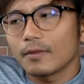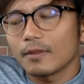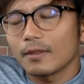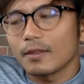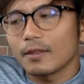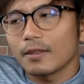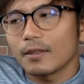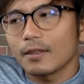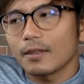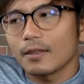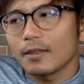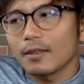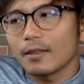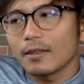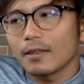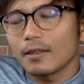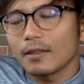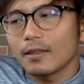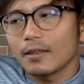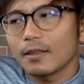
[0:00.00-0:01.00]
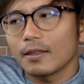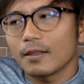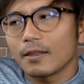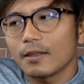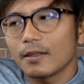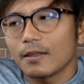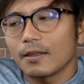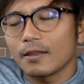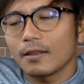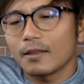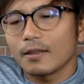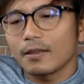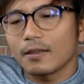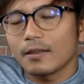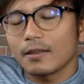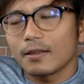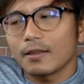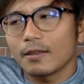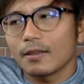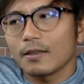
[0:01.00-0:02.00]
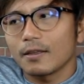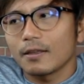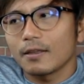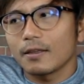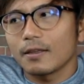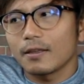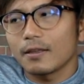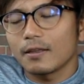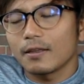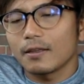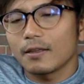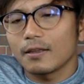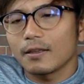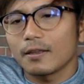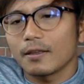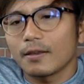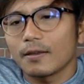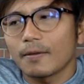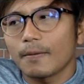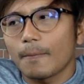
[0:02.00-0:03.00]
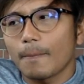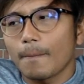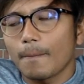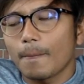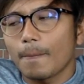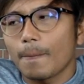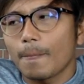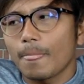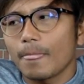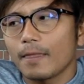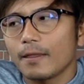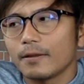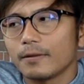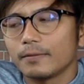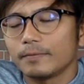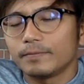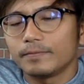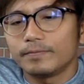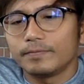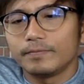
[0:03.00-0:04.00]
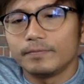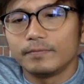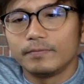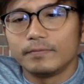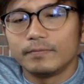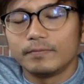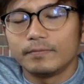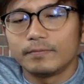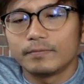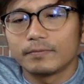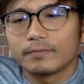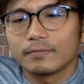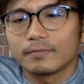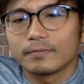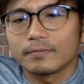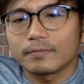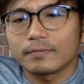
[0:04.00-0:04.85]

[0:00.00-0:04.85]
(not speaking)